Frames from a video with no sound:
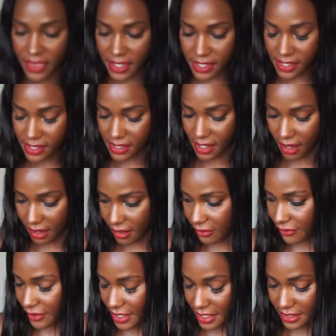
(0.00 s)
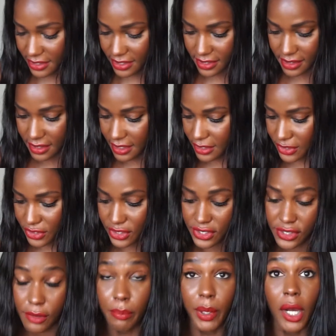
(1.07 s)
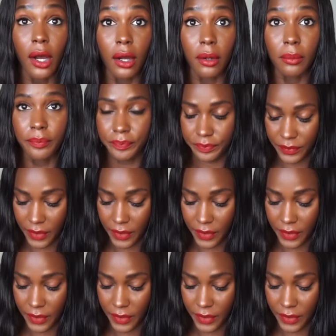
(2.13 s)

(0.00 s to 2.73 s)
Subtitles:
this stuff, it's just a balm.